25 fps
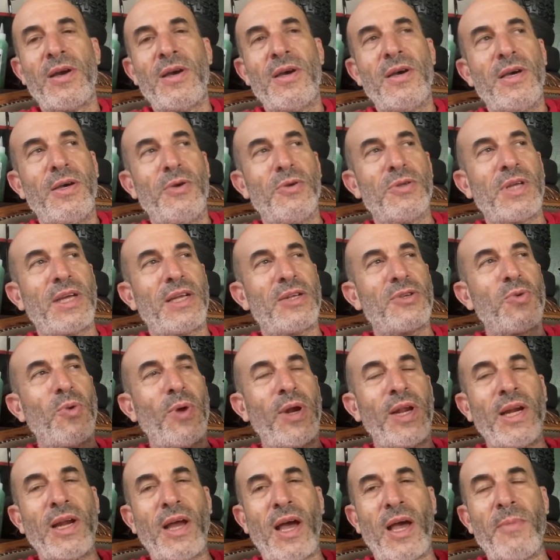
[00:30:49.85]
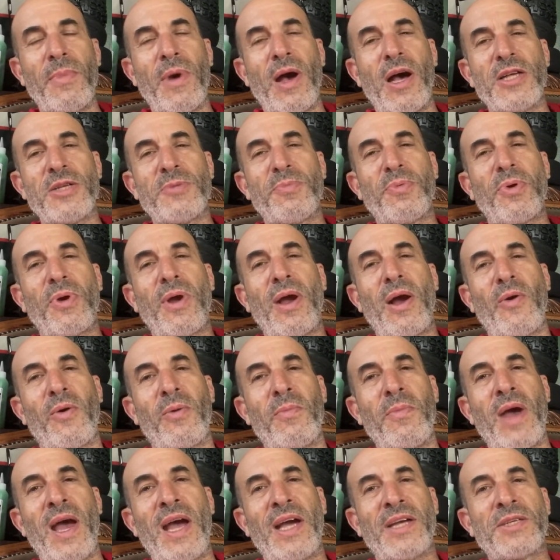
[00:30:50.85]
it was like 29 miles per hour
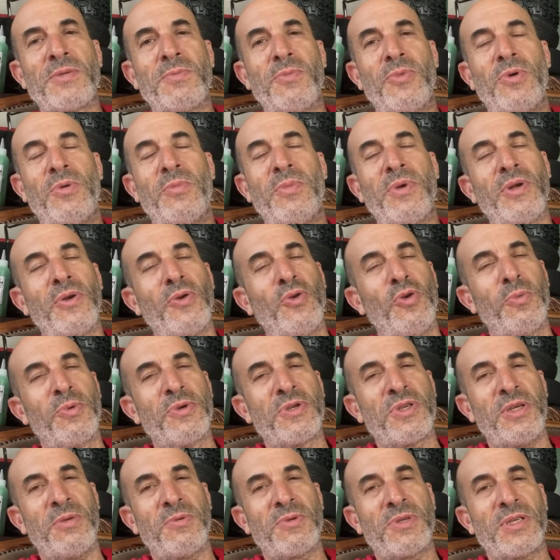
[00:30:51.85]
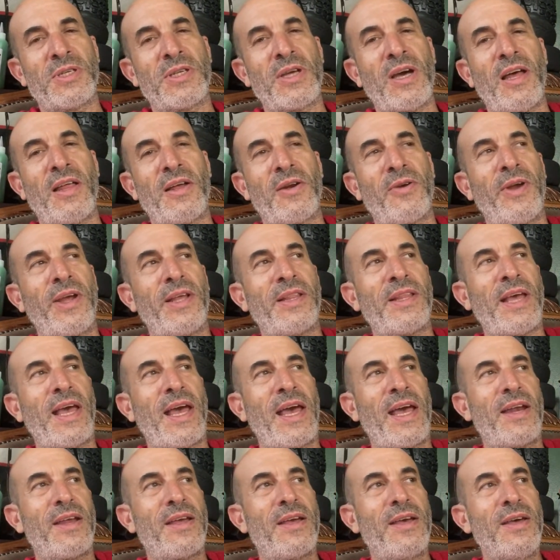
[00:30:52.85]
maximum, and Uber seems to tolerate
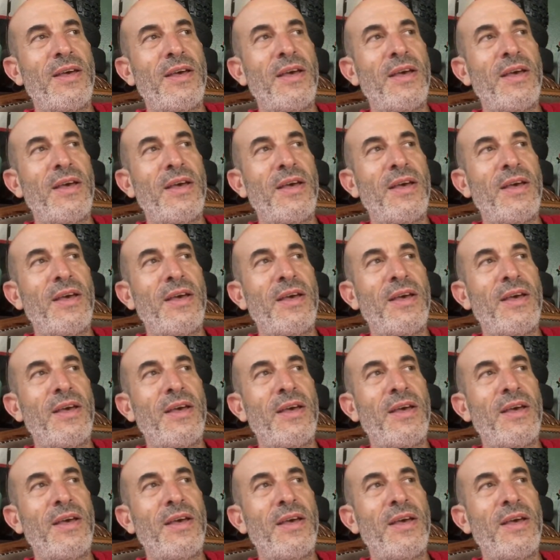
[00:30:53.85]
that.